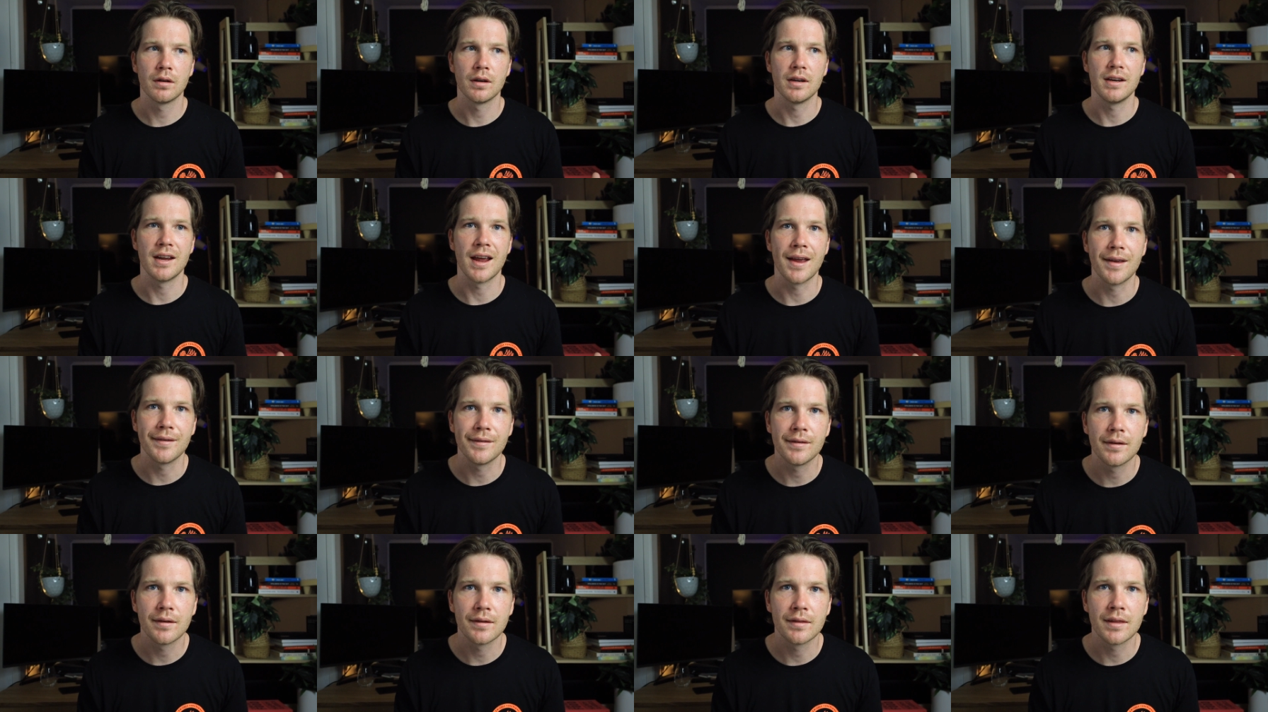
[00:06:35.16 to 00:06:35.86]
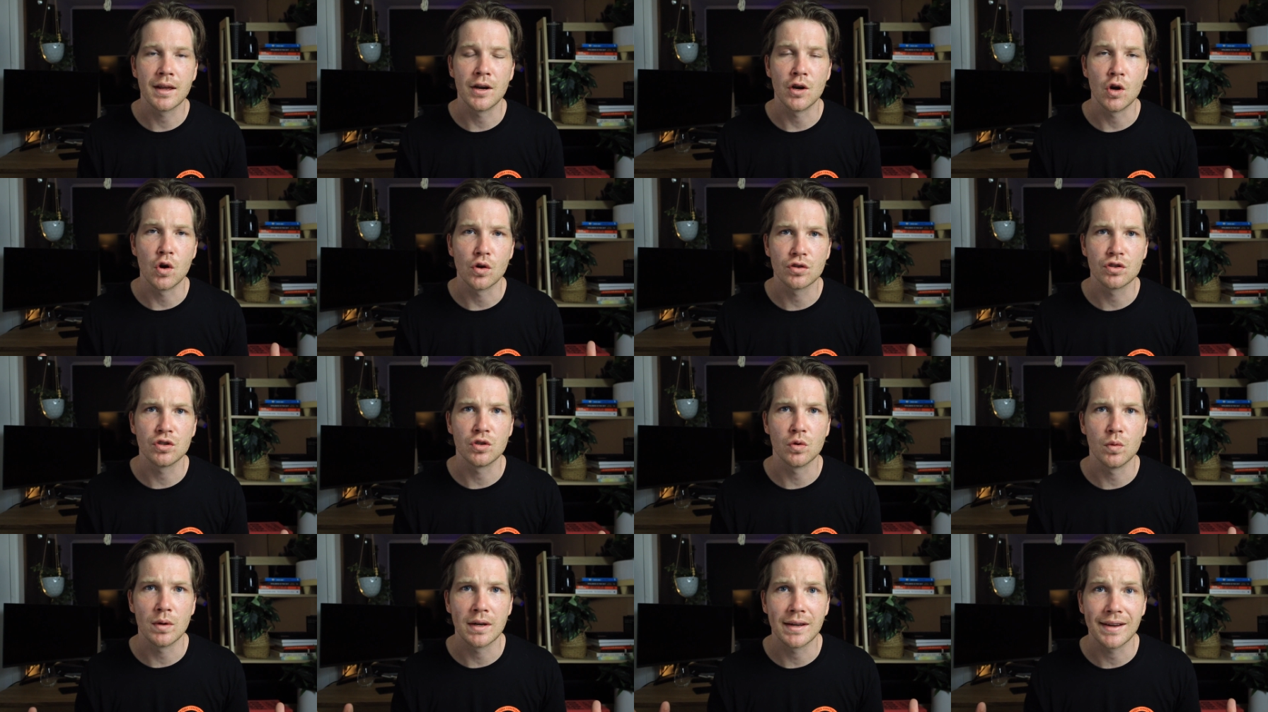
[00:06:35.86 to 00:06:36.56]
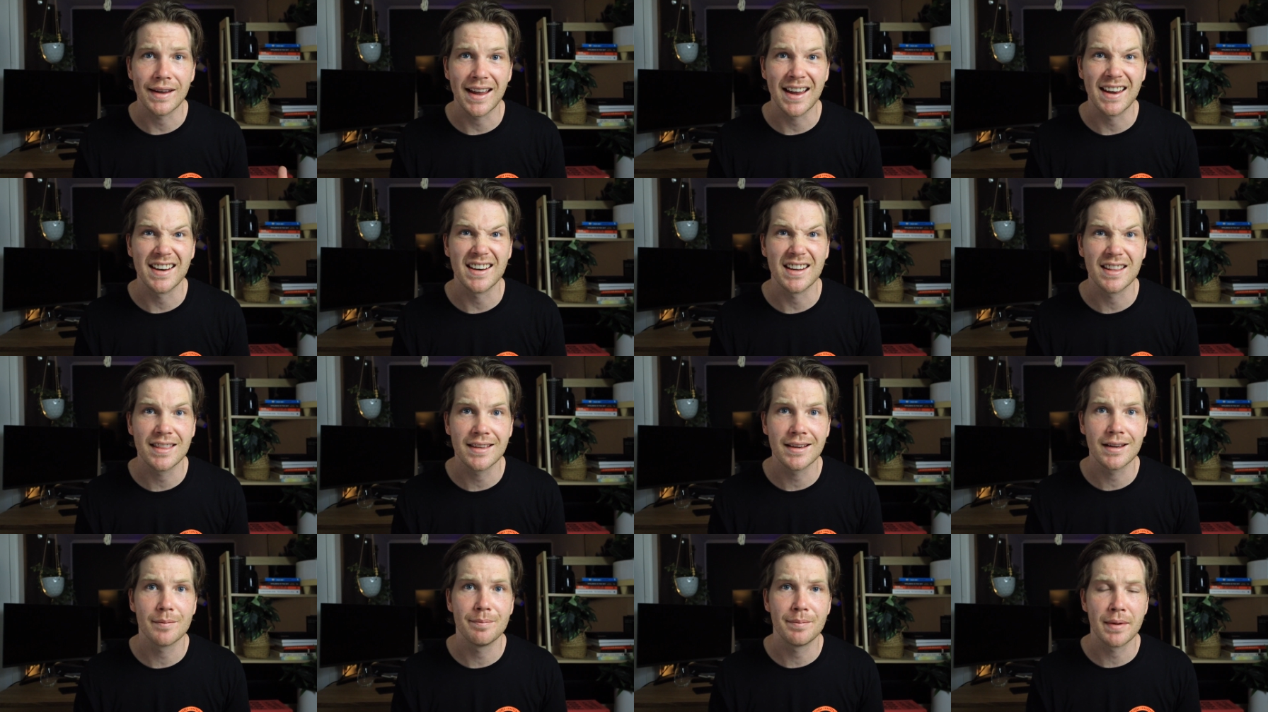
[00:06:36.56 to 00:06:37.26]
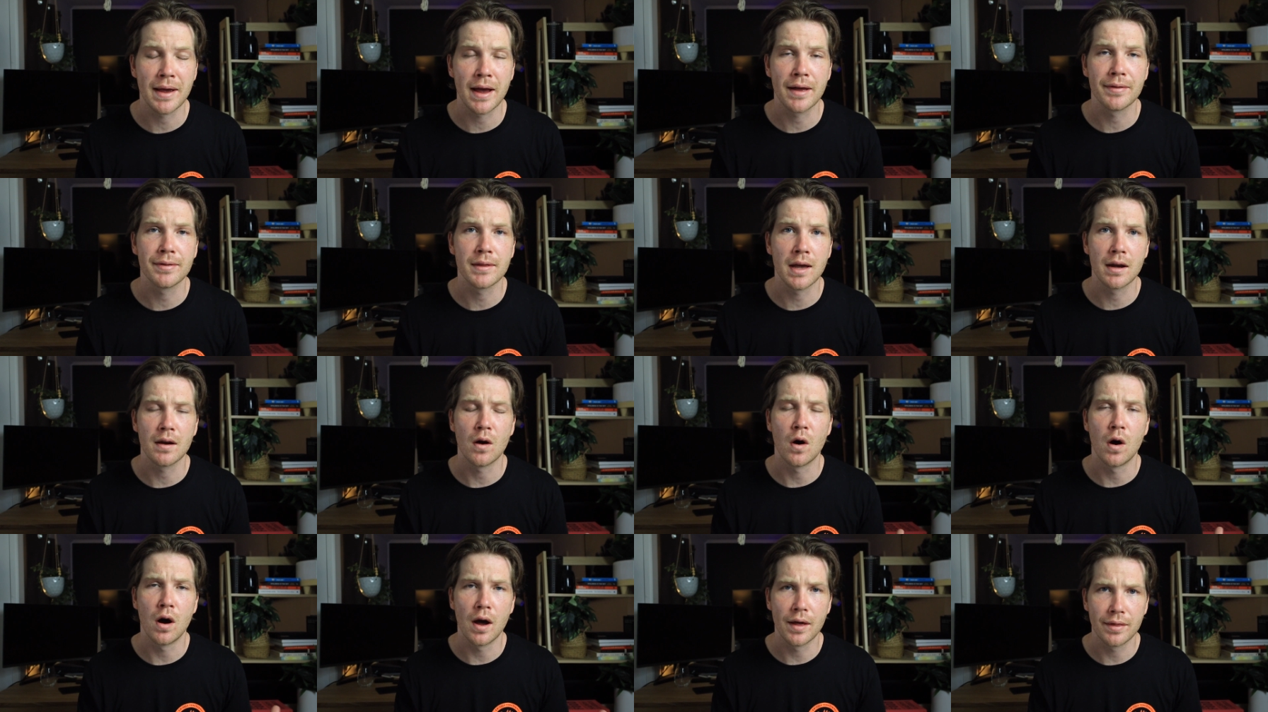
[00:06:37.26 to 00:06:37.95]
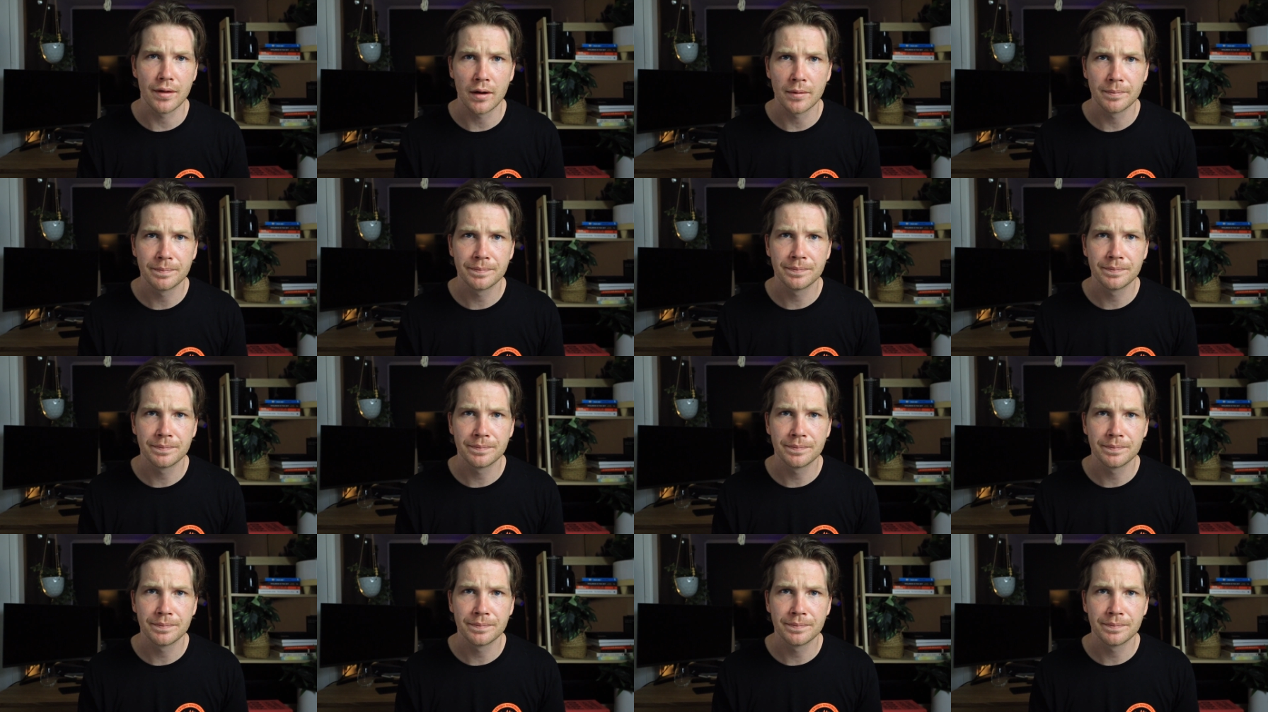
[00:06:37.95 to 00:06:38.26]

Yet they're not doing anything about that either.